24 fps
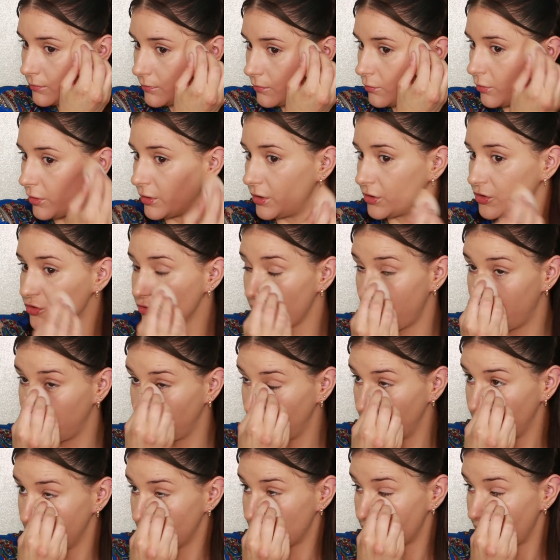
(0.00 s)
what you're trying
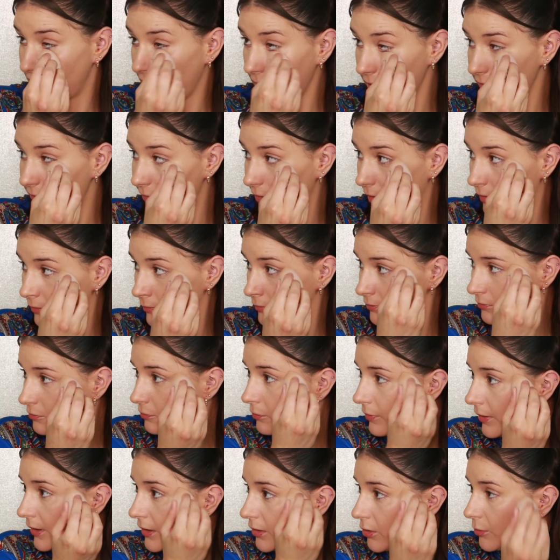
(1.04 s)
to achieve and
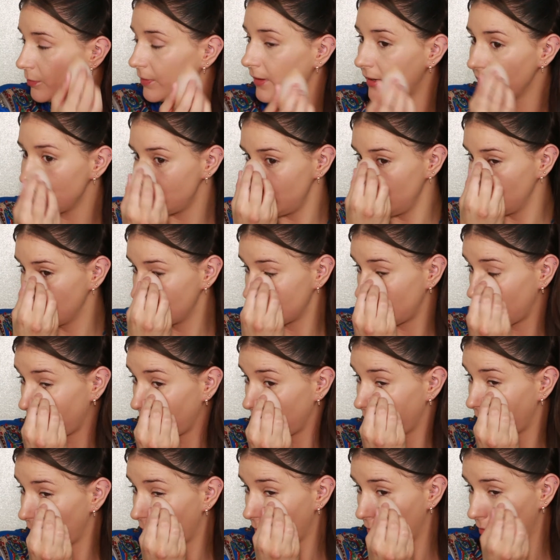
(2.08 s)
where you're placing stuff.
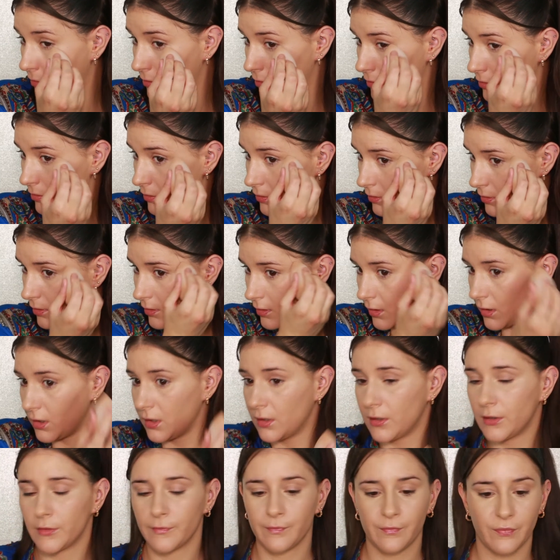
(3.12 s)

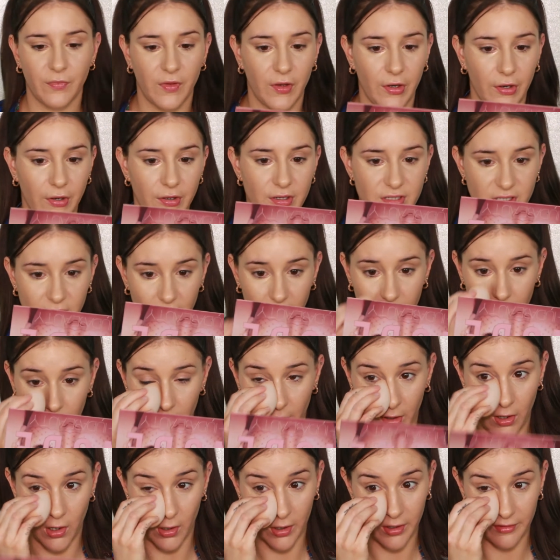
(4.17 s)
You know, because I know
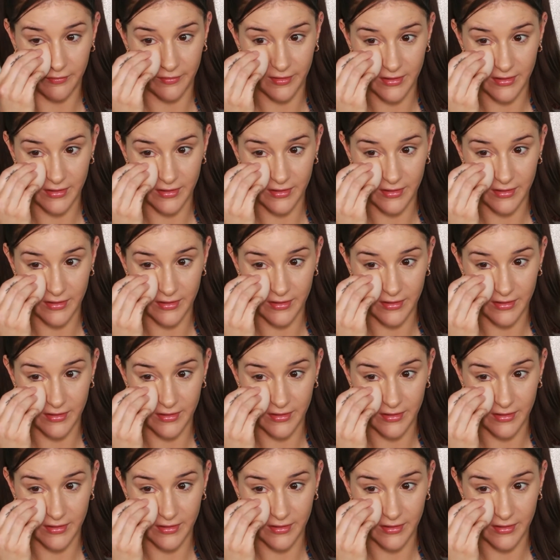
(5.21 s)
a lot of